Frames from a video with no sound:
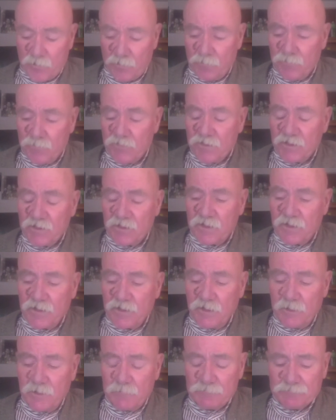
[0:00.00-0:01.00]

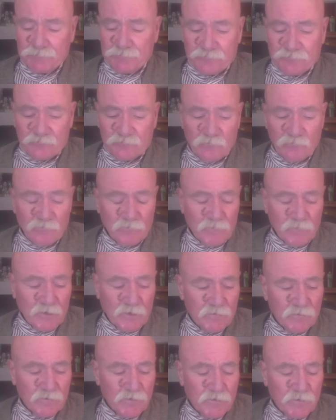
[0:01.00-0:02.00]
The
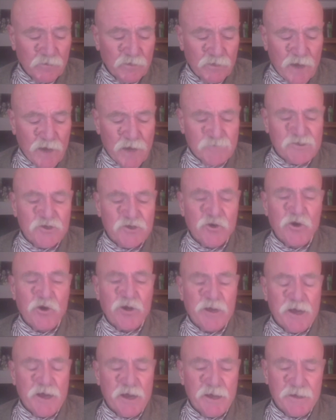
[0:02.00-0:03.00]

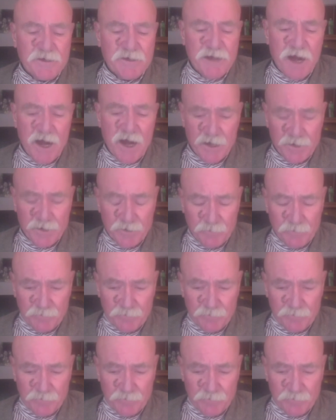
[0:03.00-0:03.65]
Gamsagurdia had died